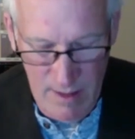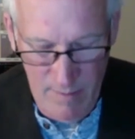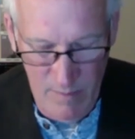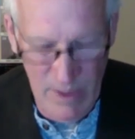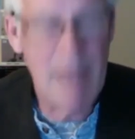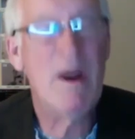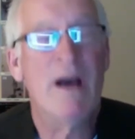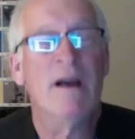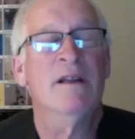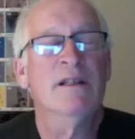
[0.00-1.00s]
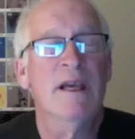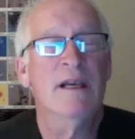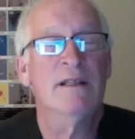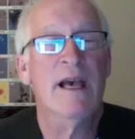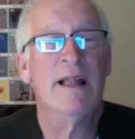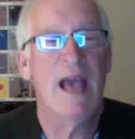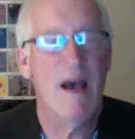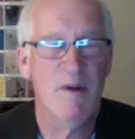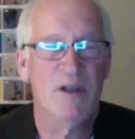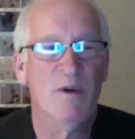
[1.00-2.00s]
But I'm not going to say exactly how
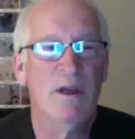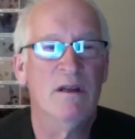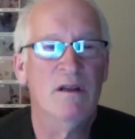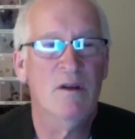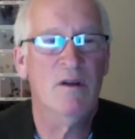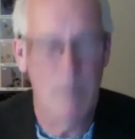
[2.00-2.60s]
much we could do.